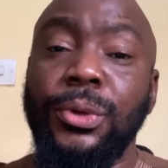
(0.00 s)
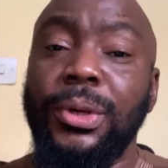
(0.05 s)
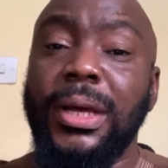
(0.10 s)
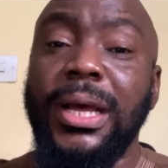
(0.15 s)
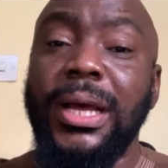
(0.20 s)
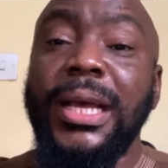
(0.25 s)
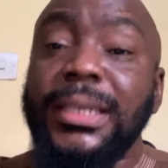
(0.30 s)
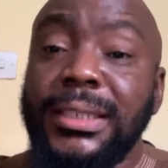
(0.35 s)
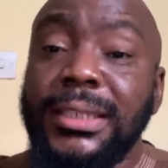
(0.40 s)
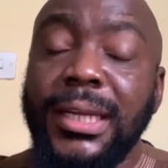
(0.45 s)

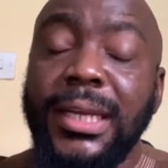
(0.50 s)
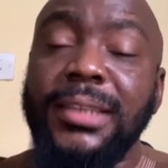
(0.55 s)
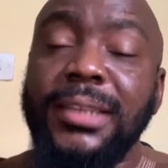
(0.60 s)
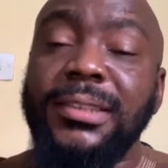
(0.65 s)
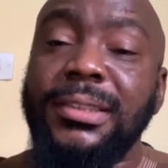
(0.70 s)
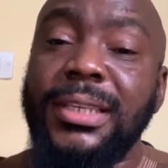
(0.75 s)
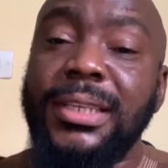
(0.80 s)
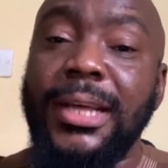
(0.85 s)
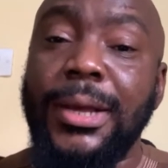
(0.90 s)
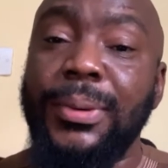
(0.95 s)
So
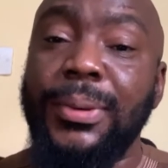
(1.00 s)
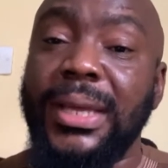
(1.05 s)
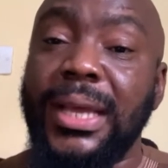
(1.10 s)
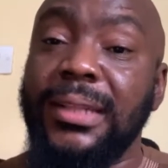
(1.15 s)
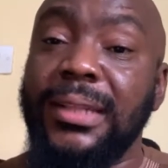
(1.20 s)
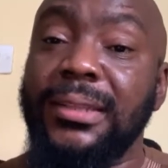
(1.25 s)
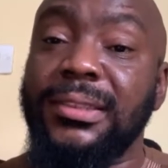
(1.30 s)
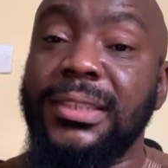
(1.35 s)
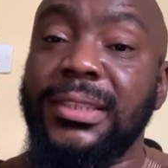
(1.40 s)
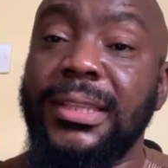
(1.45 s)
I dare say
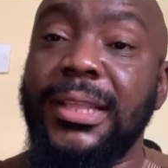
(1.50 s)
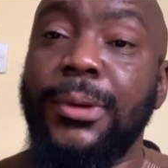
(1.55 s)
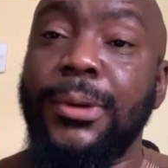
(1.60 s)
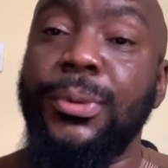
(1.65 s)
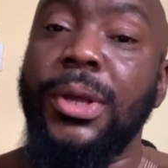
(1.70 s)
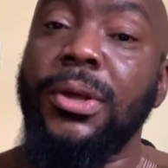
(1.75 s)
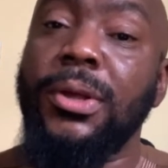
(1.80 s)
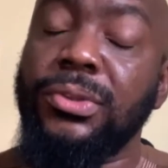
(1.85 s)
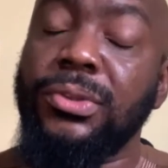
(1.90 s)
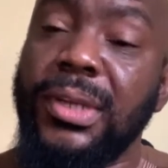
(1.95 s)
that we can
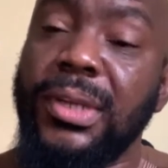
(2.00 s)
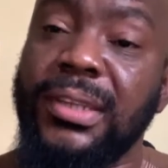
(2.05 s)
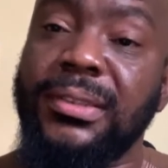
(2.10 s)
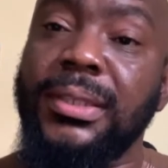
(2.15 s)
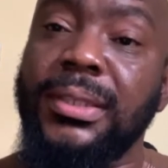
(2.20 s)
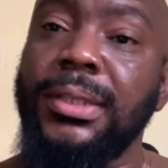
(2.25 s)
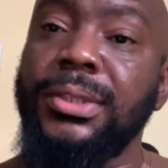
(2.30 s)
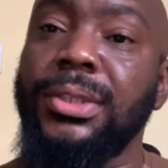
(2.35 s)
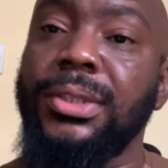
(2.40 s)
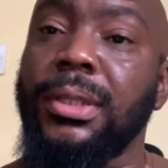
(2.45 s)
say that we're
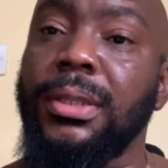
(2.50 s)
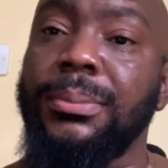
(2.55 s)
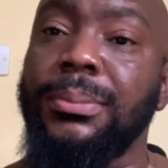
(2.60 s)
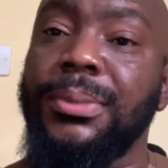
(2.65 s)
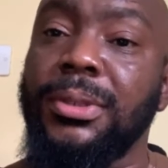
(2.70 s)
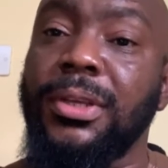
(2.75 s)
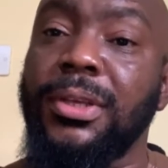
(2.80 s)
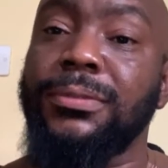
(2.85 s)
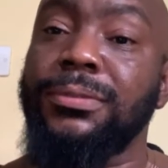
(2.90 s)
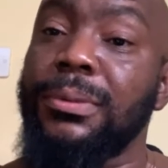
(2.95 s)
also
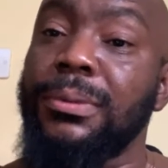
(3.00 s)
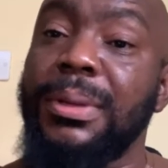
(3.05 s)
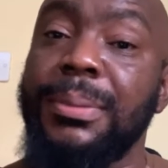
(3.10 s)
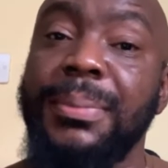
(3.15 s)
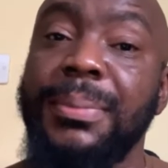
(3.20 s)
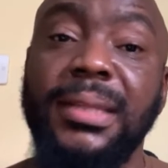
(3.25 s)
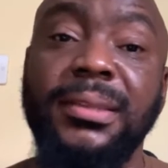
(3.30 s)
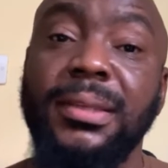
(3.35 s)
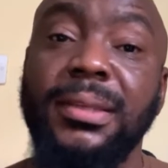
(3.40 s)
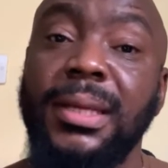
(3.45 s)
essential,
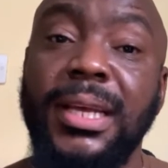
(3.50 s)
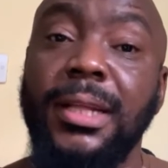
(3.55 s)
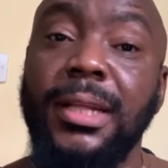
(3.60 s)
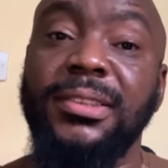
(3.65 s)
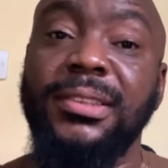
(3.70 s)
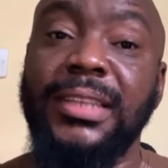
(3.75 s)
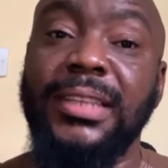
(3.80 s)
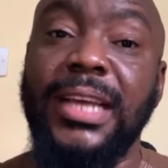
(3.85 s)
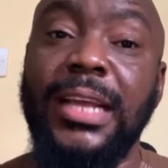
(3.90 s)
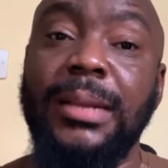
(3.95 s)
because from a
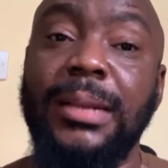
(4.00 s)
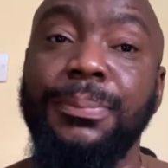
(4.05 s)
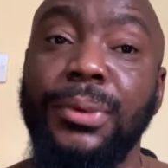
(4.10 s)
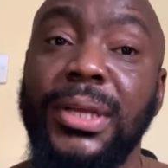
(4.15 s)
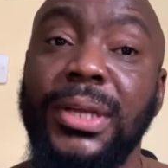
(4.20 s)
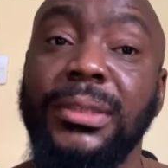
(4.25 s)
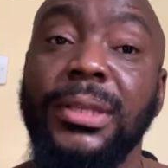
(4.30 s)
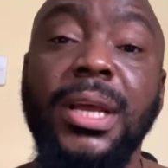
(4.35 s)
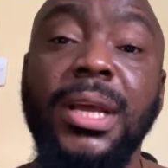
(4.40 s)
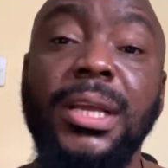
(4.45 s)
mental health
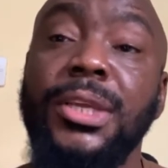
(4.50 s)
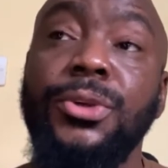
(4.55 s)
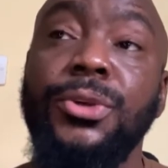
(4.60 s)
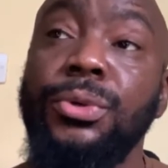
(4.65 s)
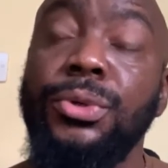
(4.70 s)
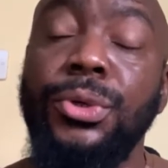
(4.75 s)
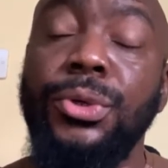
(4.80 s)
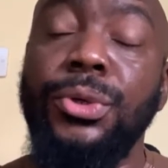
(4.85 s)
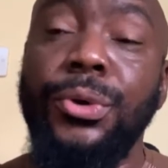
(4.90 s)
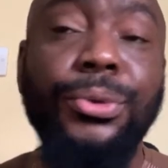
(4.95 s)
standpoint,
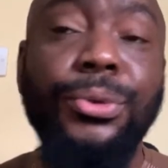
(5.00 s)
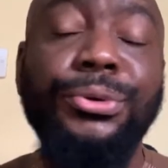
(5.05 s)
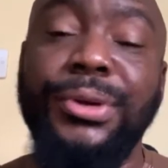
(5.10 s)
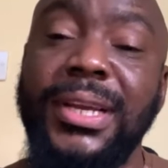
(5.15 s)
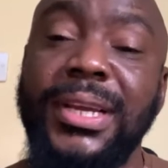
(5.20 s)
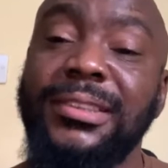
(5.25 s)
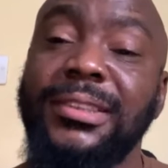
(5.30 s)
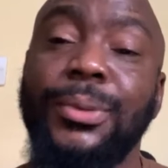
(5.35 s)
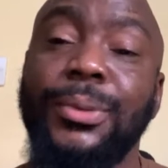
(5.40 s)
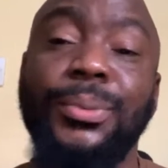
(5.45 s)
you'd
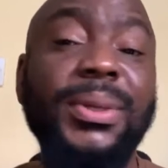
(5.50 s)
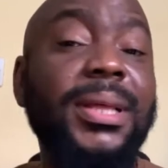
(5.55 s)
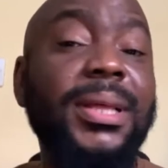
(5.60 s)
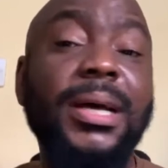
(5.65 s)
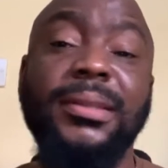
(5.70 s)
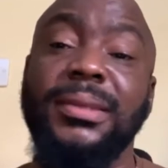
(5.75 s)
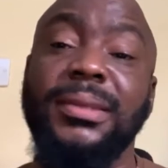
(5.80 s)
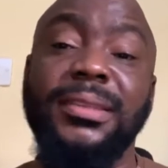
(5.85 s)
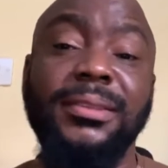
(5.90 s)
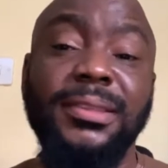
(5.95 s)
go
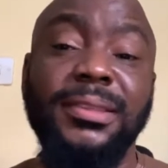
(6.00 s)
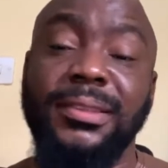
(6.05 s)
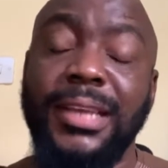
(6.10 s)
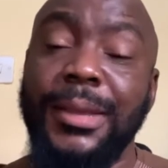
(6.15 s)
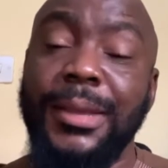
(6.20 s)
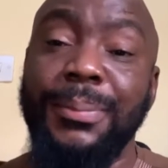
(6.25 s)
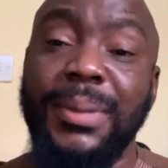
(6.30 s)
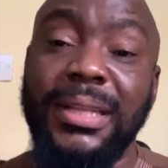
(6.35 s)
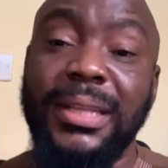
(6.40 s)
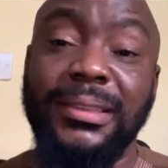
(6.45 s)
crazy
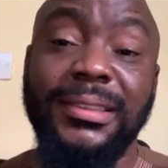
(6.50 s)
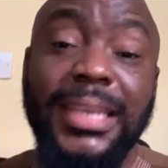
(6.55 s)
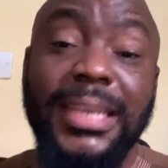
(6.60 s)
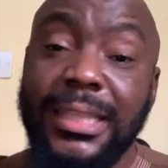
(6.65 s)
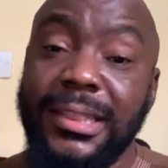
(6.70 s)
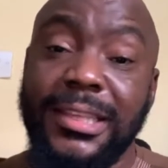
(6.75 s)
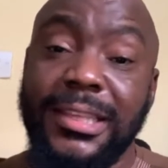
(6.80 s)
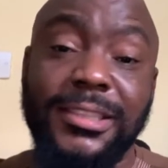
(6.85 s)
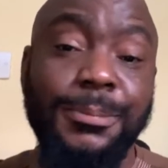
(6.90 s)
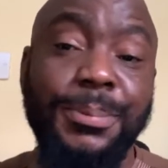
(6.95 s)
without
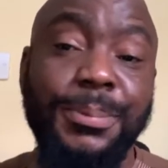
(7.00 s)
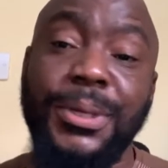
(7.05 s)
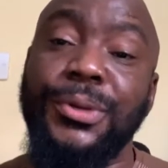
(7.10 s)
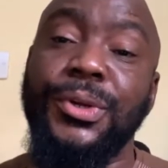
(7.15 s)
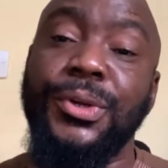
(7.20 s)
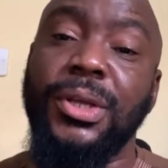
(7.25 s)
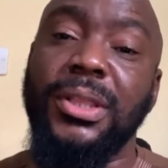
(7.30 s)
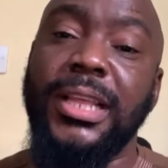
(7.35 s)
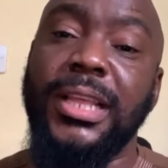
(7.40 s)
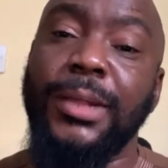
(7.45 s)
entertainment in
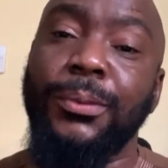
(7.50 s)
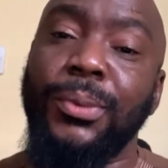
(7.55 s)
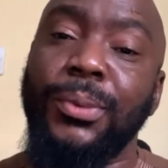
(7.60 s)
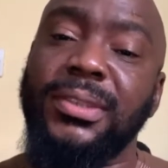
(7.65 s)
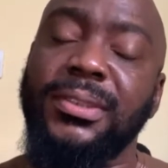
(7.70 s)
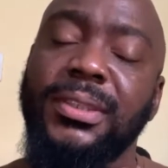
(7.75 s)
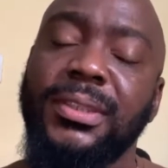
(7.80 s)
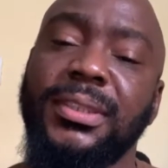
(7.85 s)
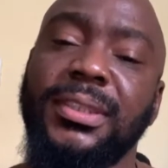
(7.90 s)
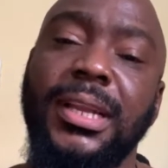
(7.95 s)
this
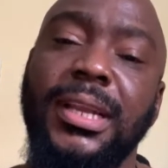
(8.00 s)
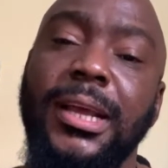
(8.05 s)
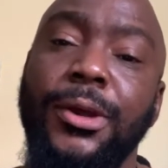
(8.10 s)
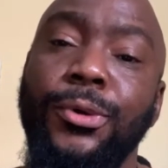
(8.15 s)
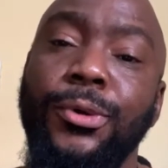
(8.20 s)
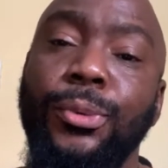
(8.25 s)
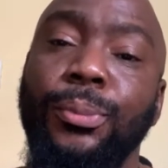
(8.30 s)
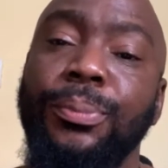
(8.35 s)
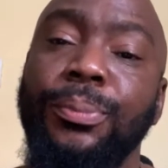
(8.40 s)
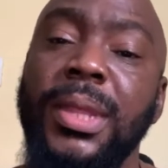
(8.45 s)
period that we're
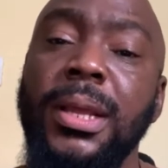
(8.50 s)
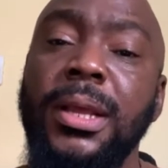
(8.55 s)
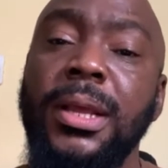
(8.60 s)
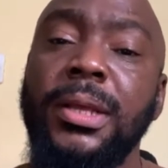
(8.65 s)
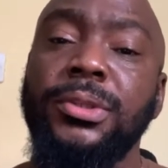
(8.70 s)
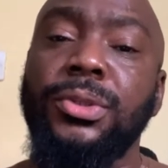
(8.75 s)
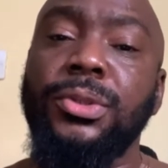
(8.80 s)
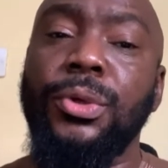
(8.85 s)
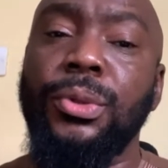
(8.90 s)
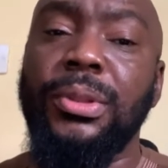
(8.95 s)
sitting at
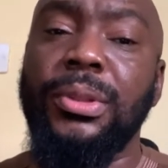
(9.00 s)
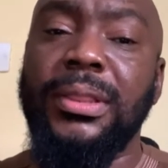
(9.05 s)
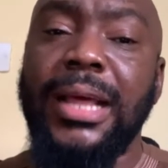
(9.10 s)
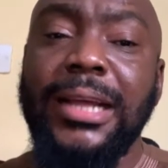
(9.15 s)
home. Yeah.